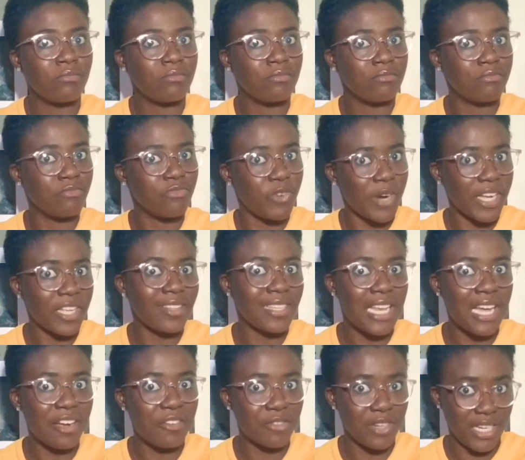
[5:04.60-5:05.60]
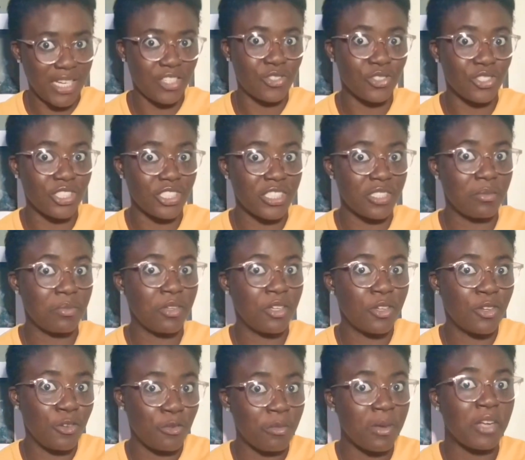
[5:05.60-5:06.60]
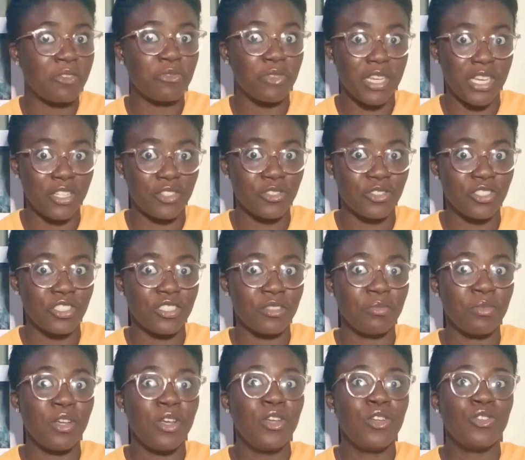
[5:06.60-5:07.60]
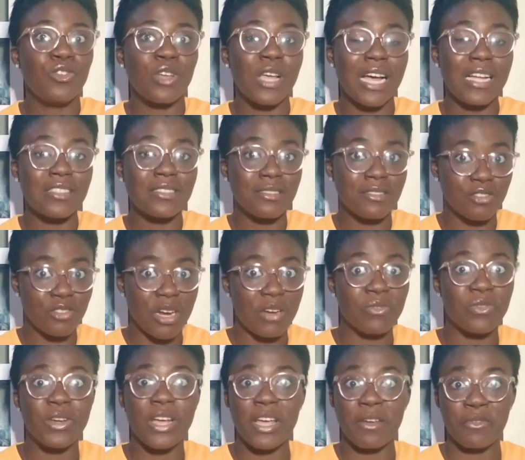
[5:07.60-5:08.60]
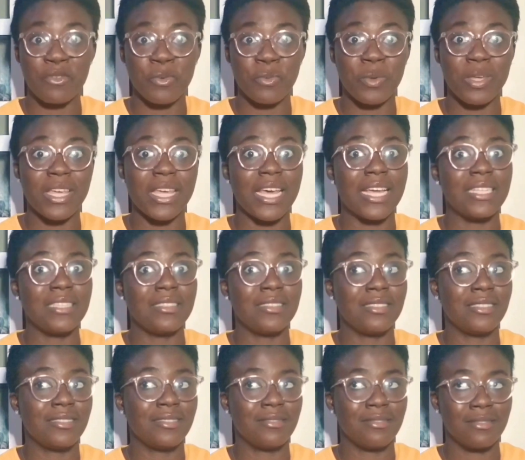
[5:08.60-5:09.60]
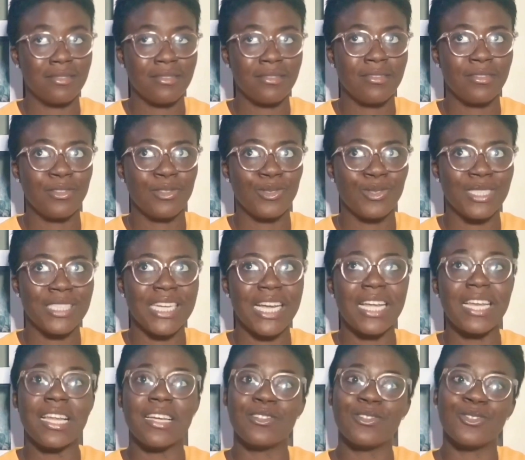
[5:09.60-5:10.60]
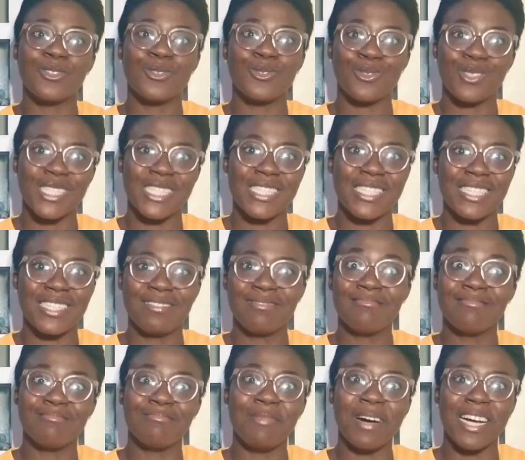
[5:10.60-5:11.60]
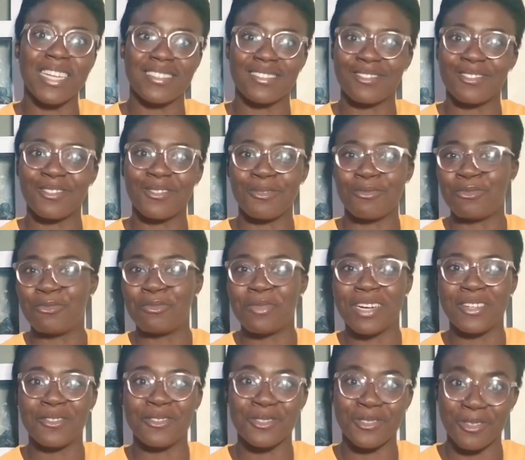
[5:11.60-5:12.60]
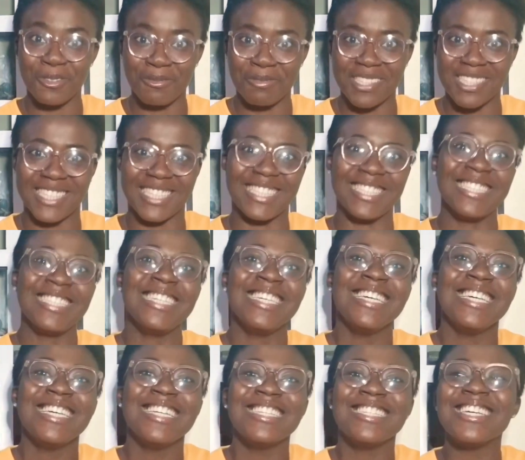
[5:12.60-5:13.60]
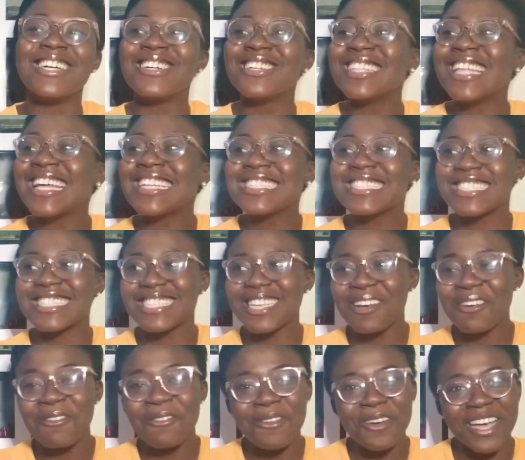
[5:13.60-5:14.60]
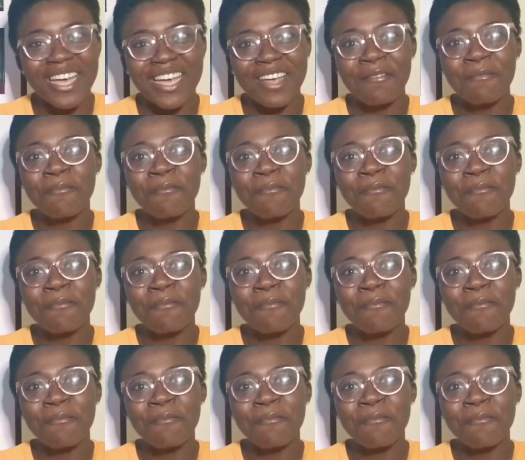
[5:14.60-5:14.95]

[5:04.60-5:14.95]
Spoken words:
regular relationship, human relationship, you can't travel every weekend to China just to see man or woman or something. So that's the same way